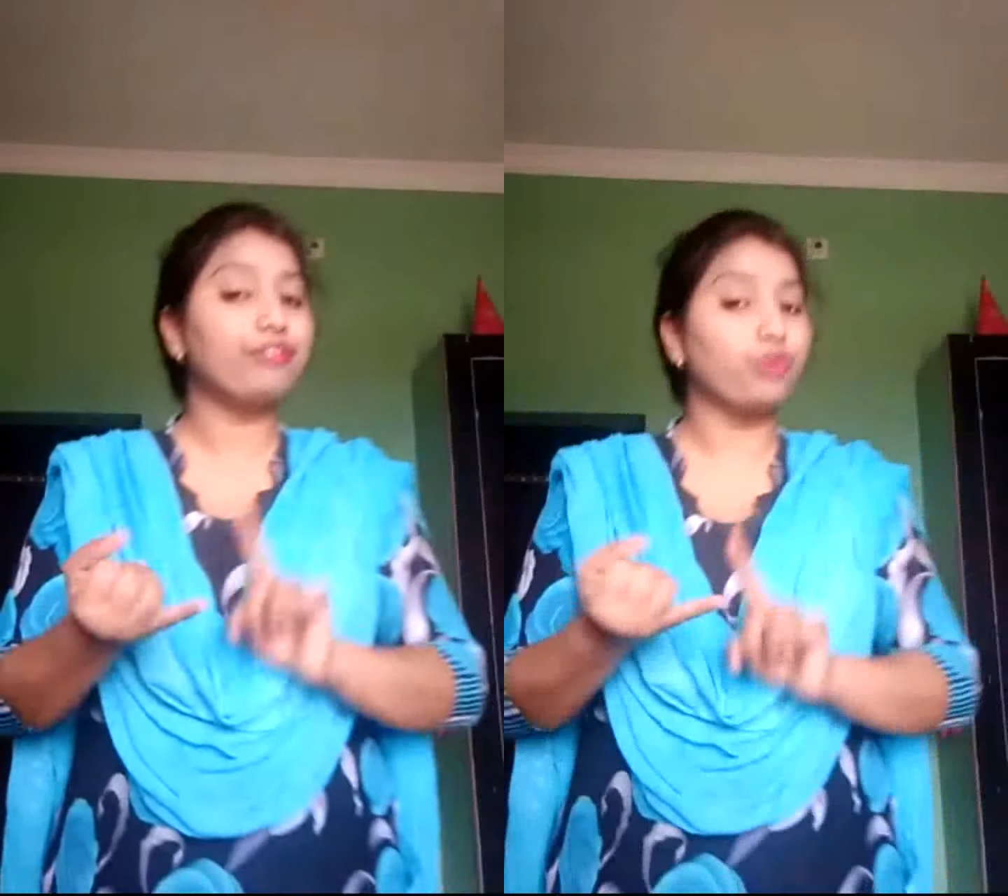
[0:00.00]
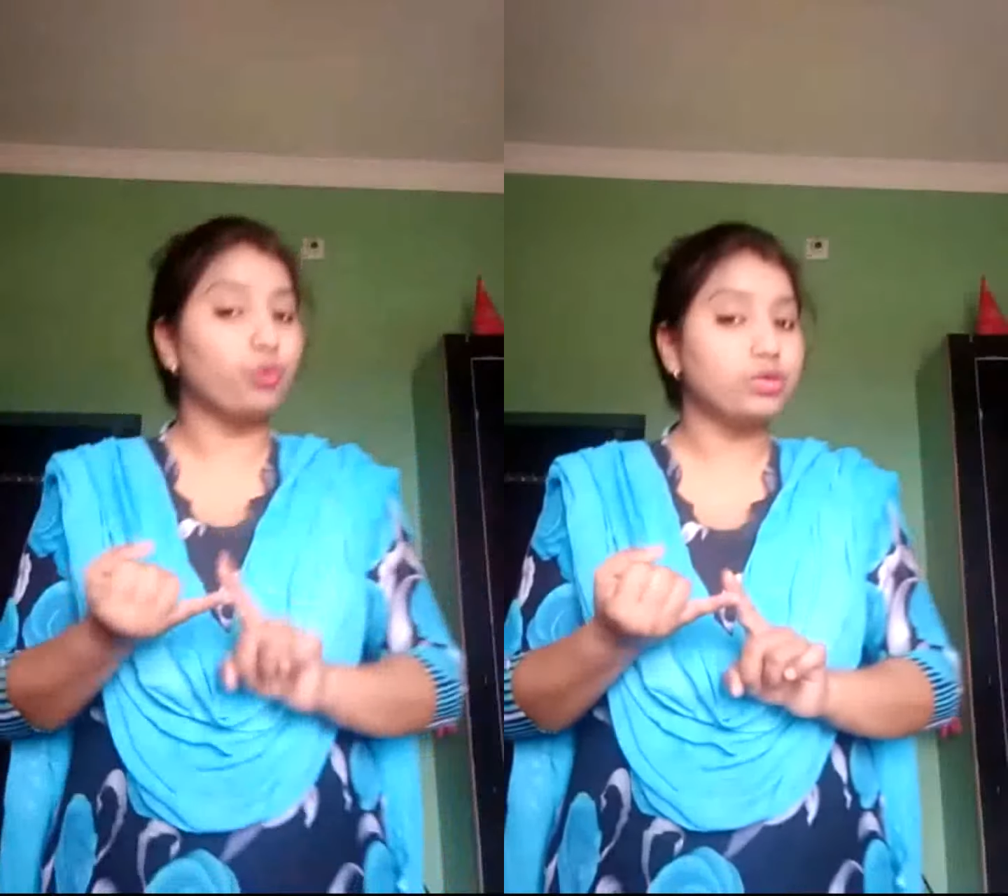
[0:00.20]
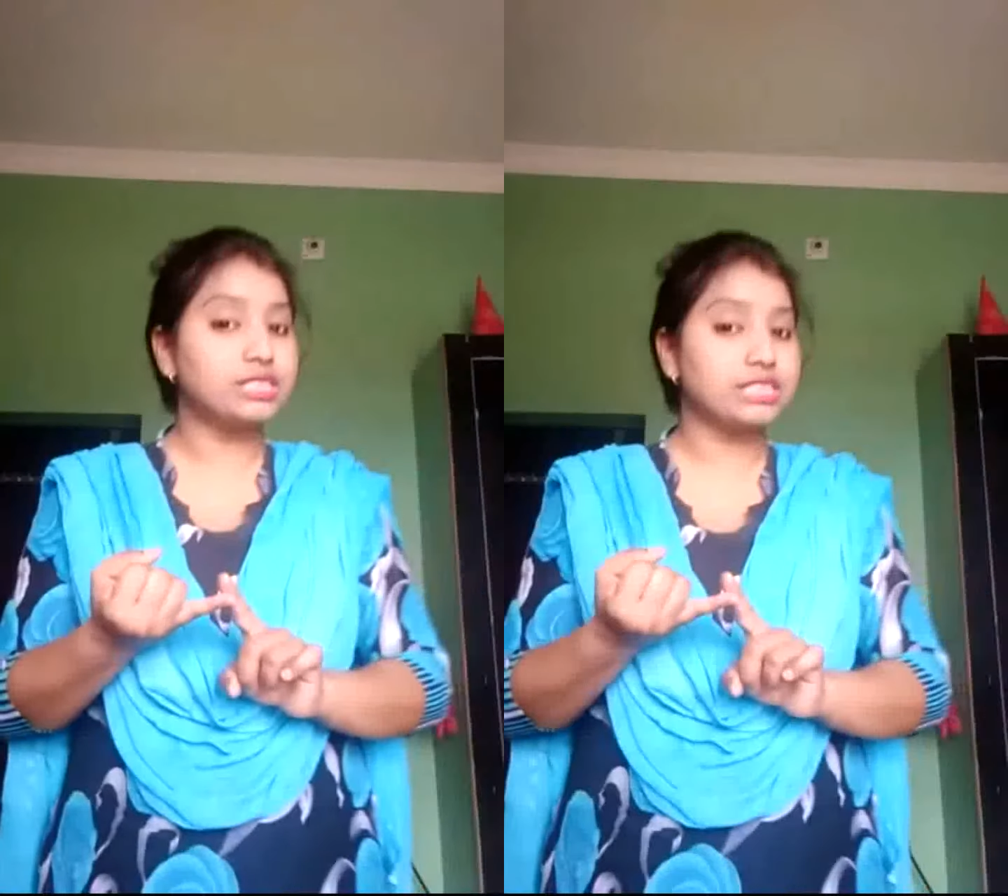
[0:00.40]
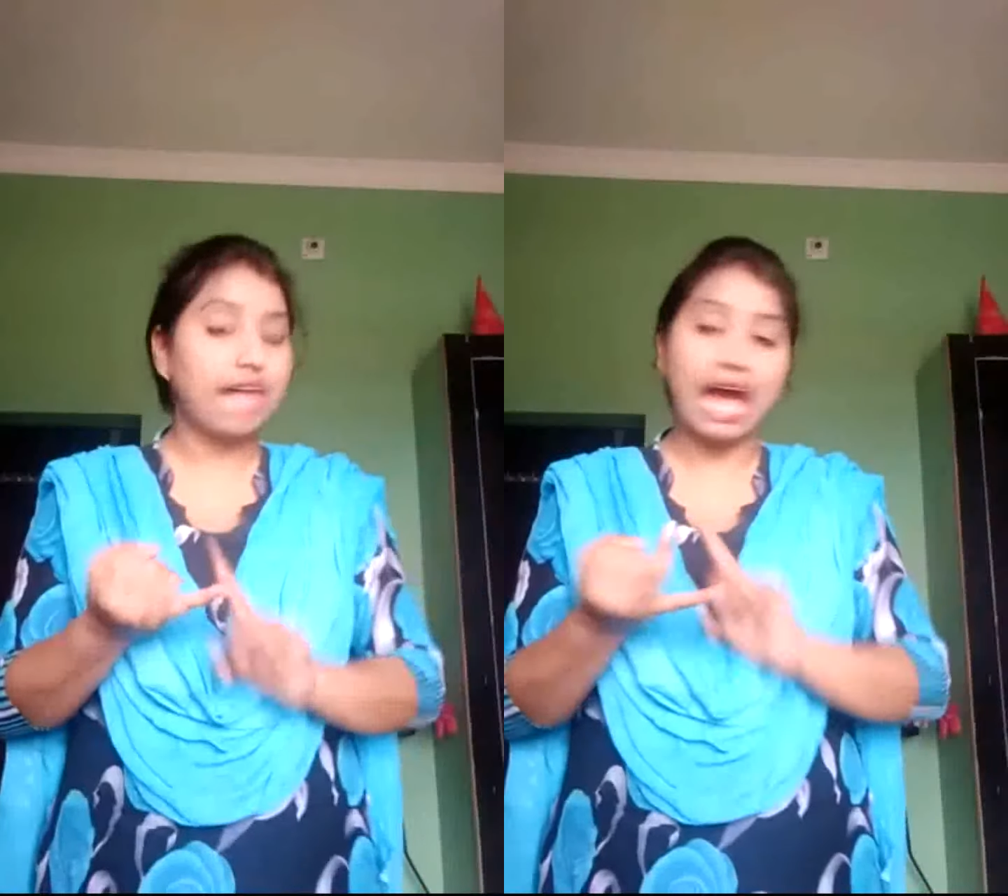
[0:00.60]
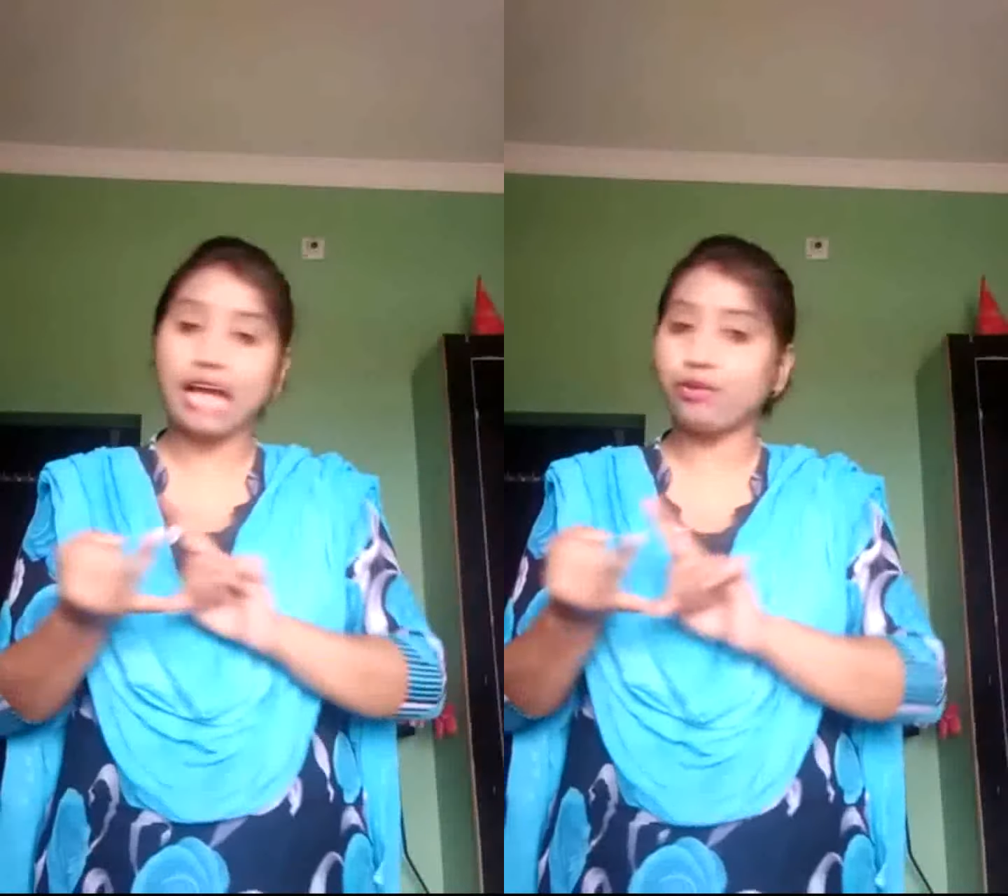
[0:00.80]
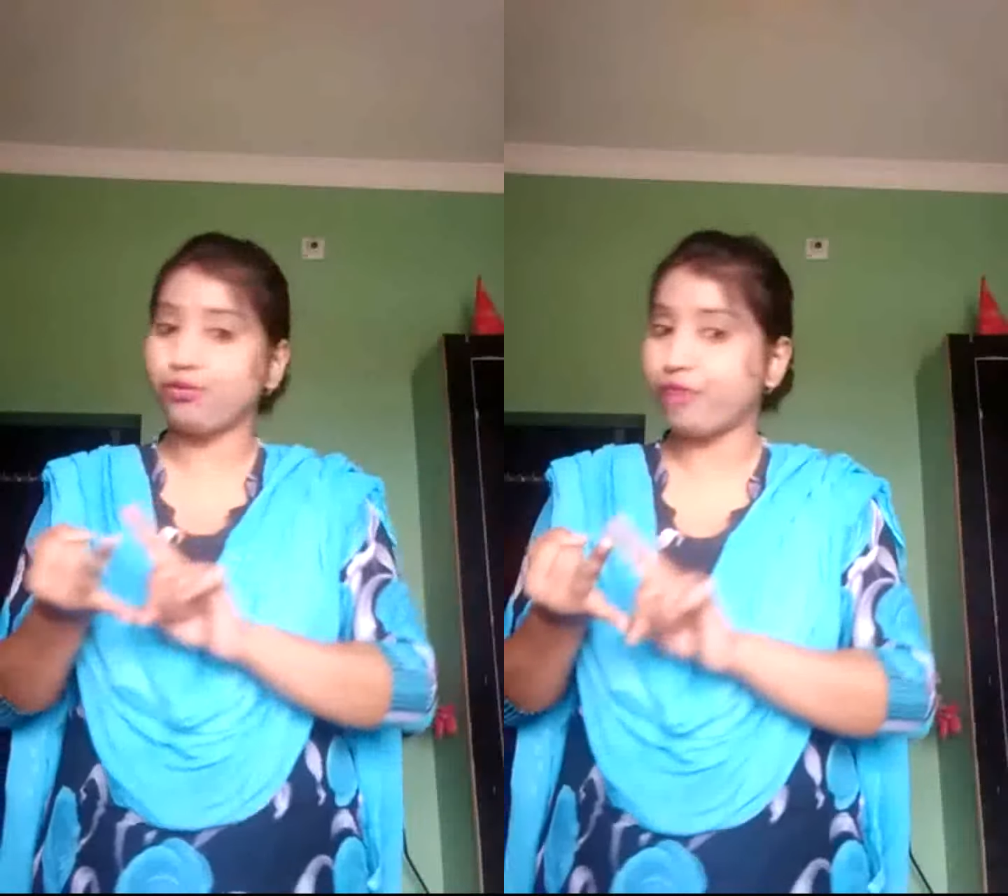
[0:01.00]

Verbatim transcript: fruits and